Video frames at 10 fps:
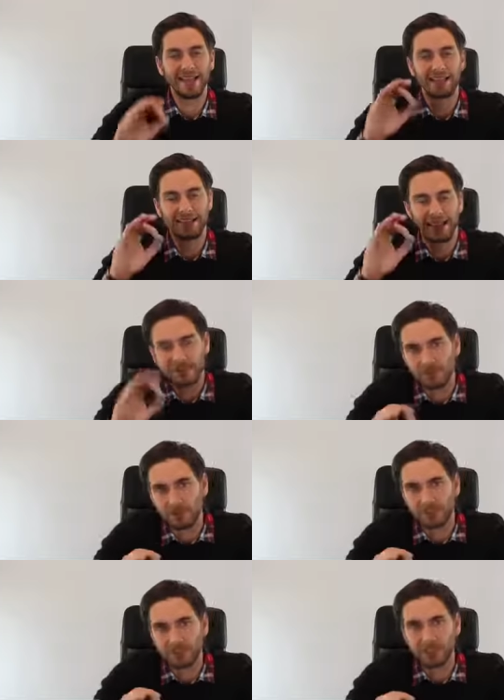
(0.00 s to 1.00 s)
it
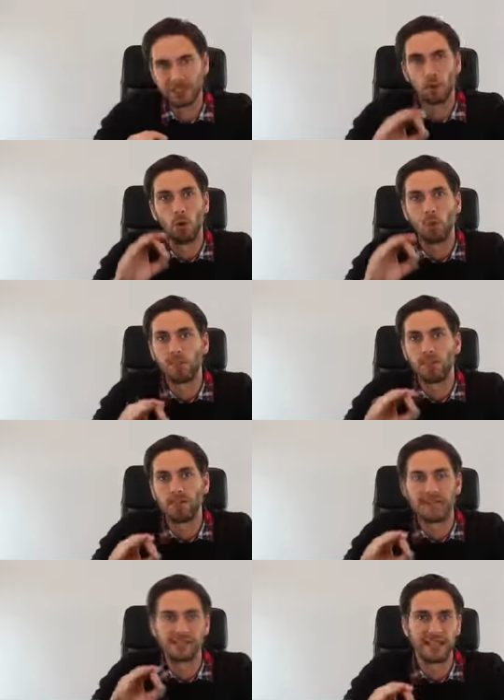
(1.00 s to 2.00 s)
leverages all of
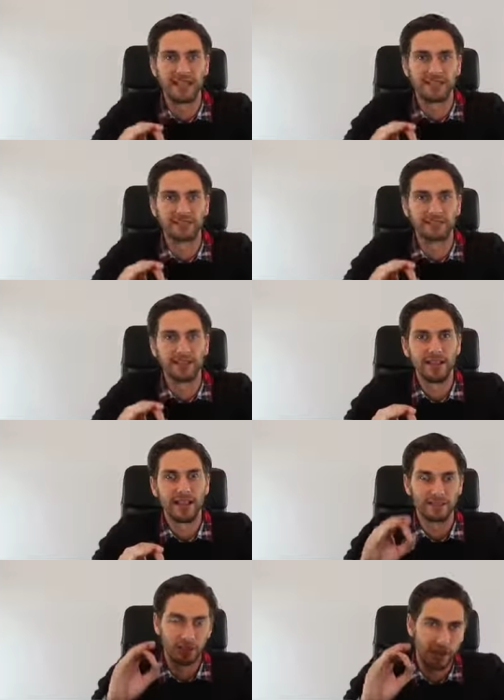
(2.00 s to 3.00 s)
these things
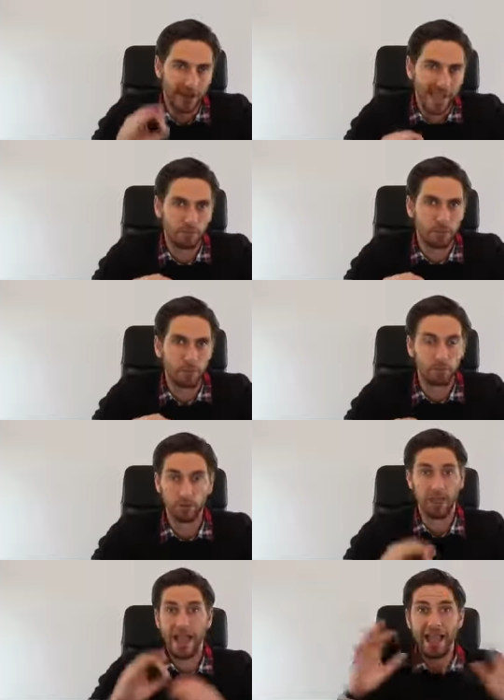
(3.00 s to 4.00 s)
to enable
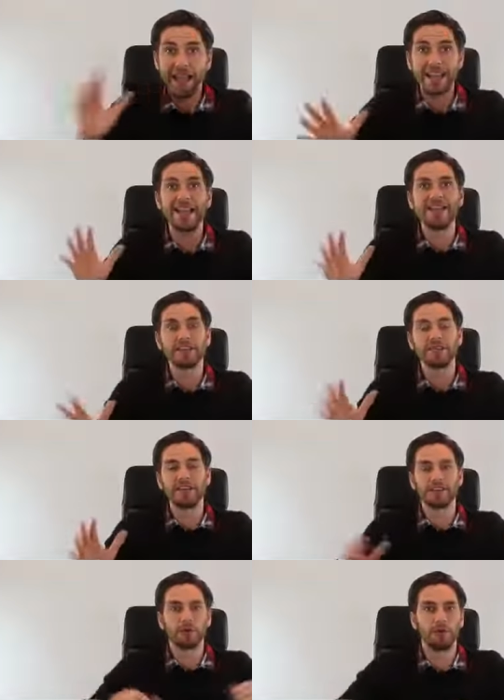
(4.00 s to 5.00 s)
any
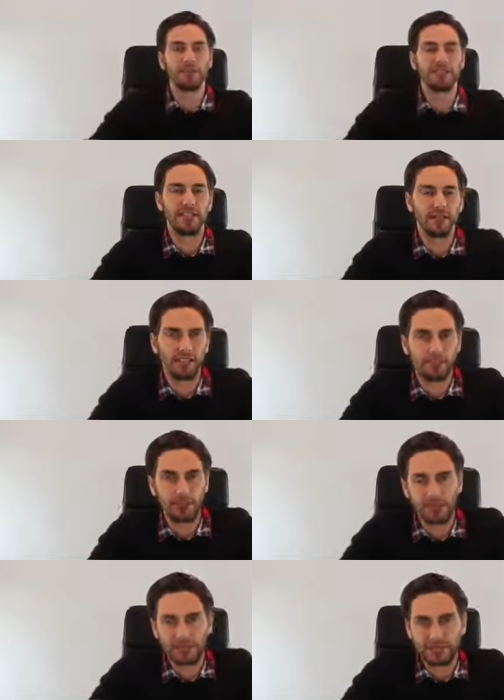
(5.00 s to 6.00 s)
individual who is serious to
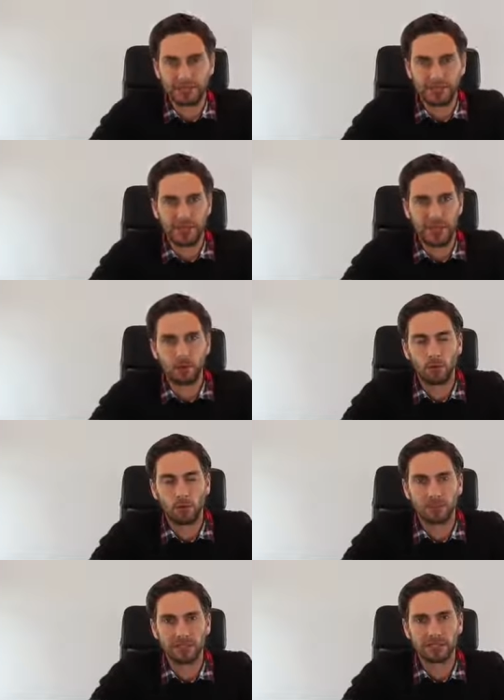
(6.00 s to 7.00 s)
build a business without
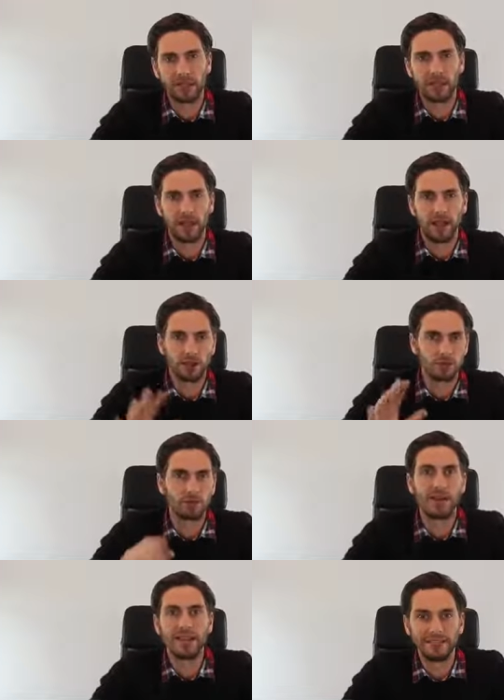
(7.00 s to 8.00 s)
all of this
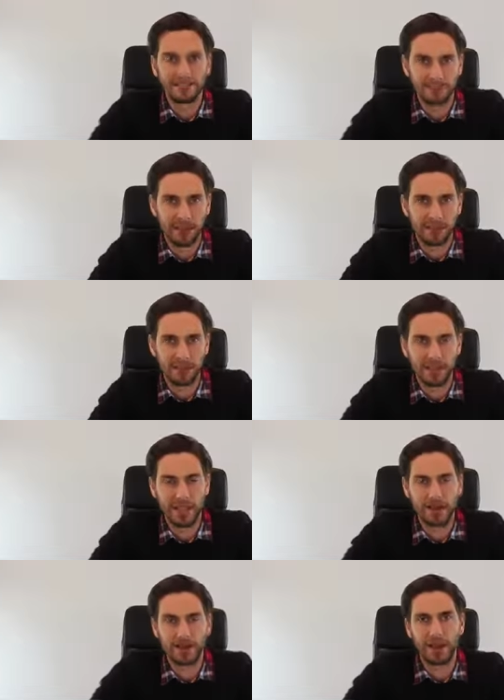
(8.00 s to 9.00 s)
crazy stuff that we
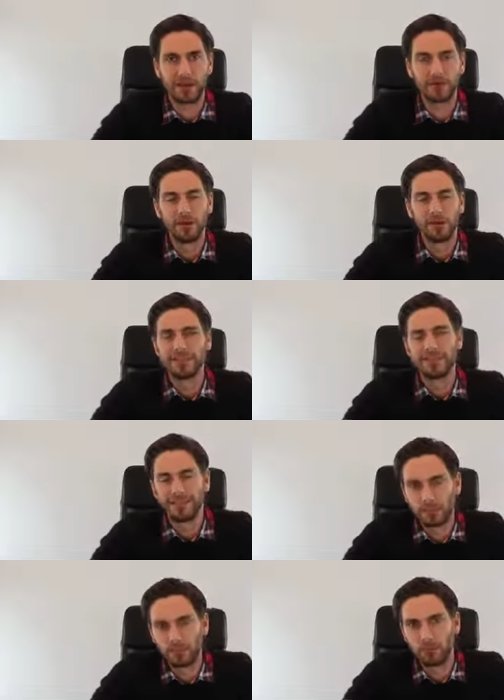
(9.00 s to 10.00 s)
hear about
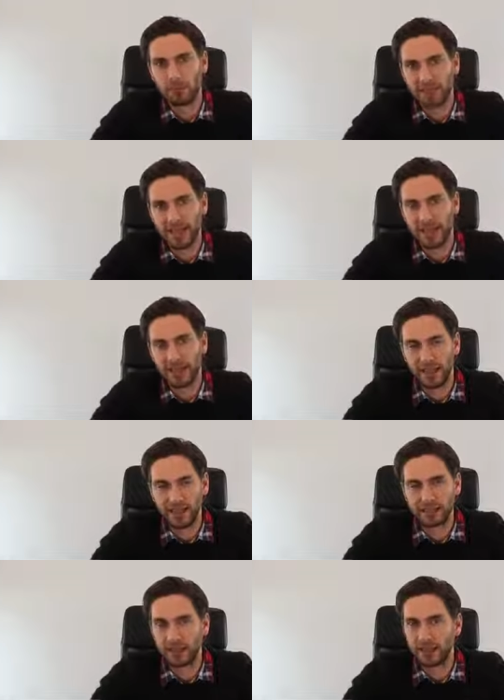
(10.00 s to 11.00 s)
still this day and
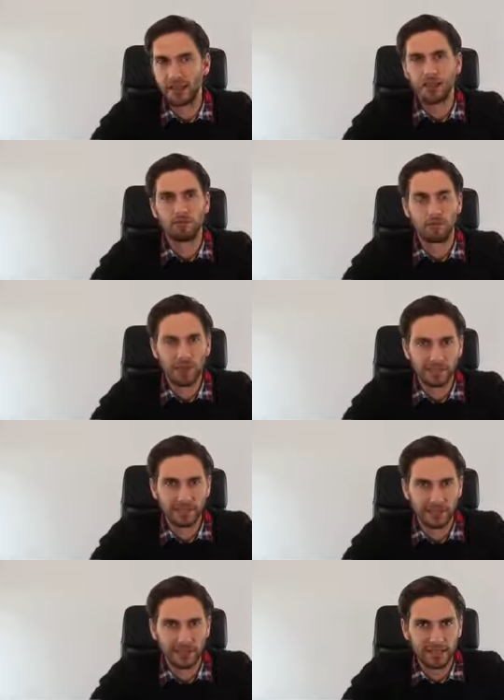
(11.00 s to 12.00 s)
age, like
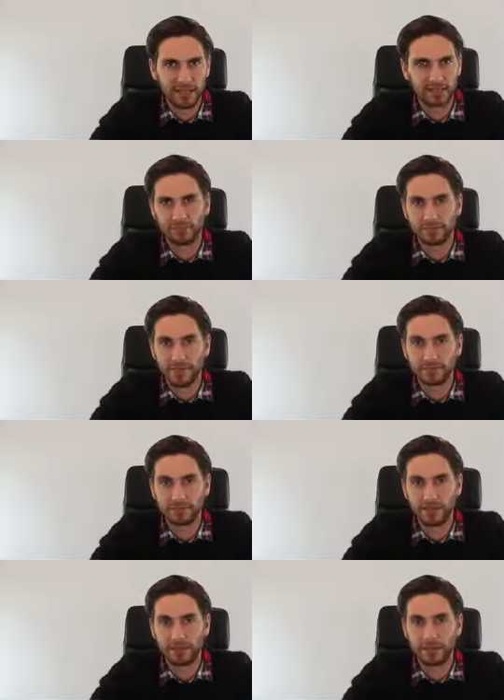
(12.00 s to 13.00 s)
writing a list of friends
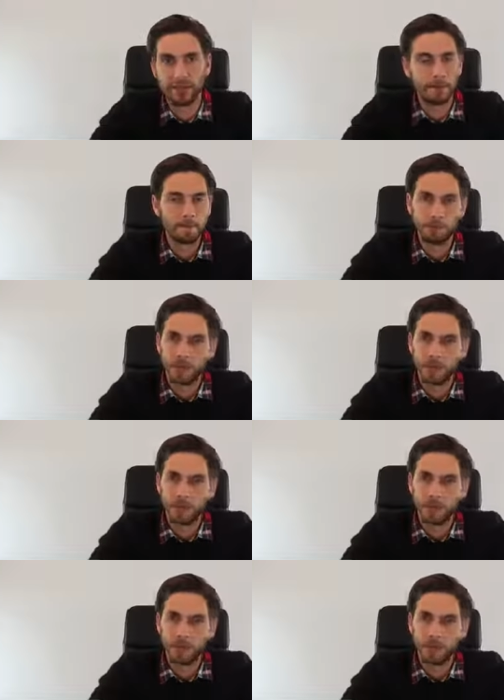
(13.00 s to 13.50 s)
and family.